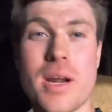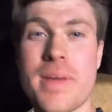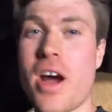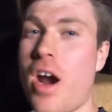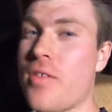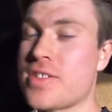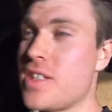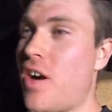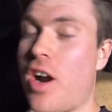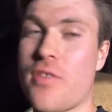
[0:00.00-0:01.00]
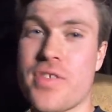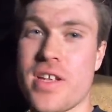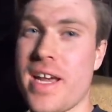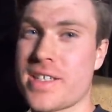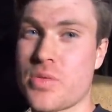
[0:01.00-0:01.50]
We're gonna be harvesting hard for
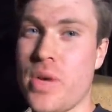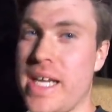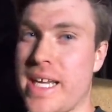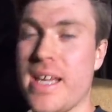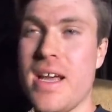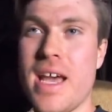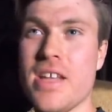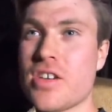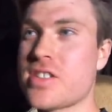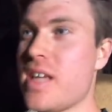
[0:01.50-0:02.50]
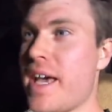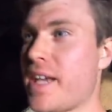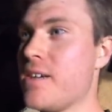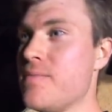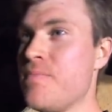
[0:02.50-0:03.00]
the next week. It looks like
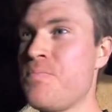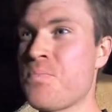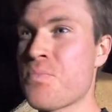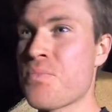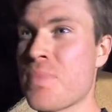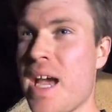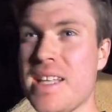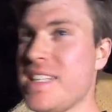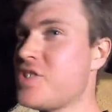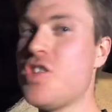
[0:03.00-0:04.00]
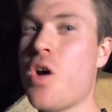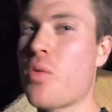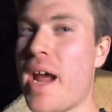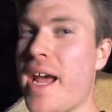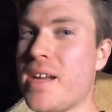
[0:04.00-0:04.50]
at least no
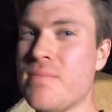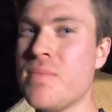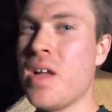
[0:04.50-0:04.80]
rain.